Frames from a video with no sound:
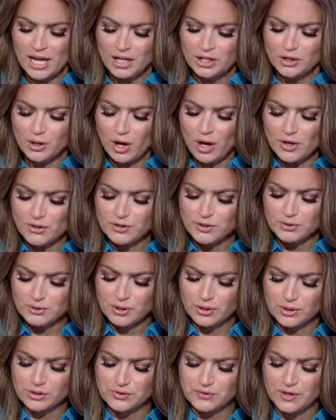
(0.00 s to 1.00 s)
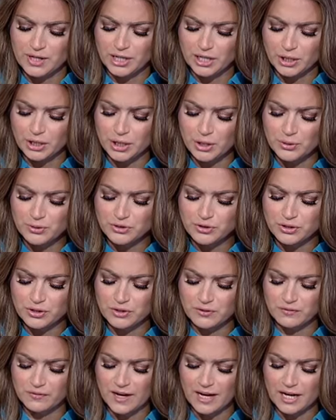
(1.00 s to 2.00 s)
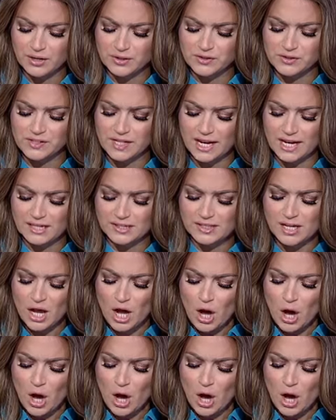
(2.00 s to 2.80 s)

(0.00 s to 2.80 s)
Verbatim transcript: You'll also notice very close to the fire sites,